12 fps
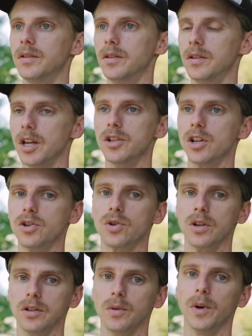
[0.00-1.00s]
they did
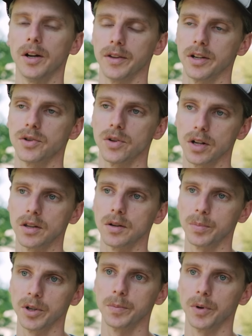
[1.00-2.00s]
treat you well. They treated their
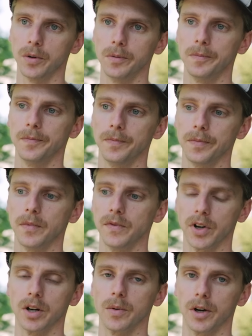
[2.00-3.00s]
people
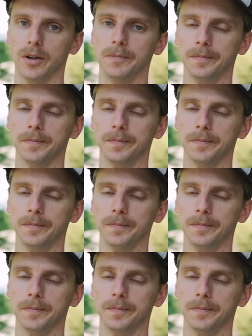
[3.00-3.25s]
very well.